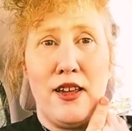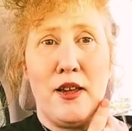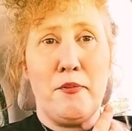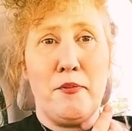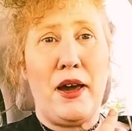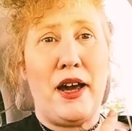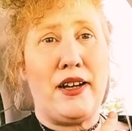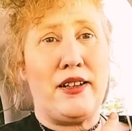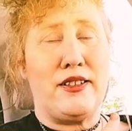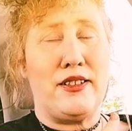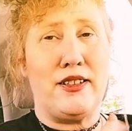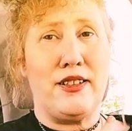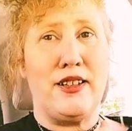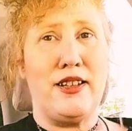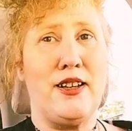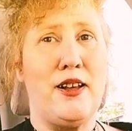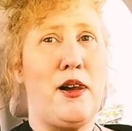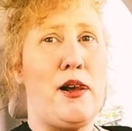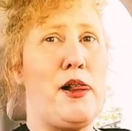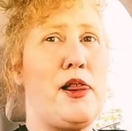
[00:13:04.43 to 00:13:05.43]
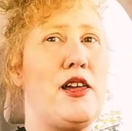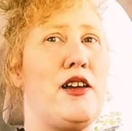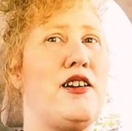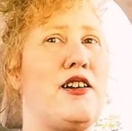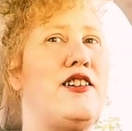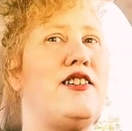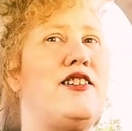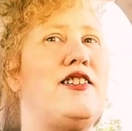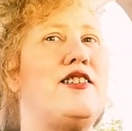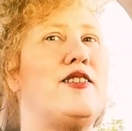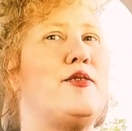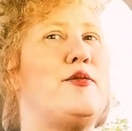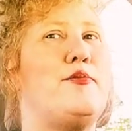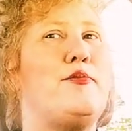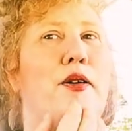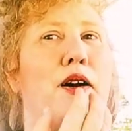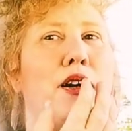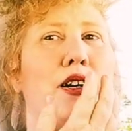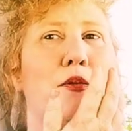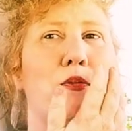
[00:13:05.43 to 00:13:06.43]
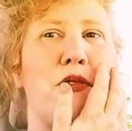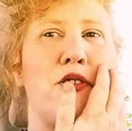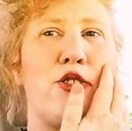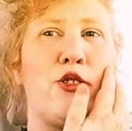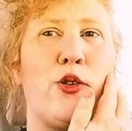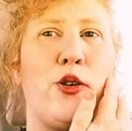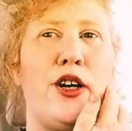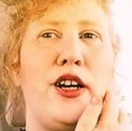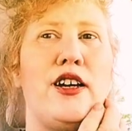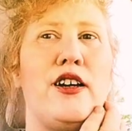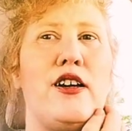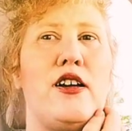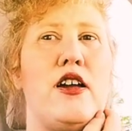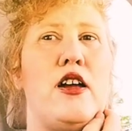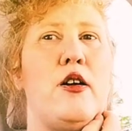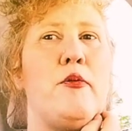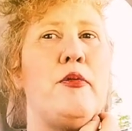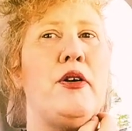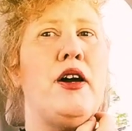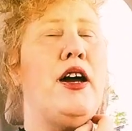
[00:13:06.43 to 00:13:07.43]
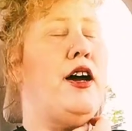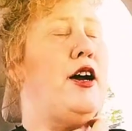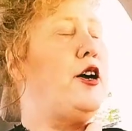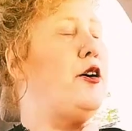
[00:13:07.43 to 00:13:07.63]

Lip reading: back to my story. But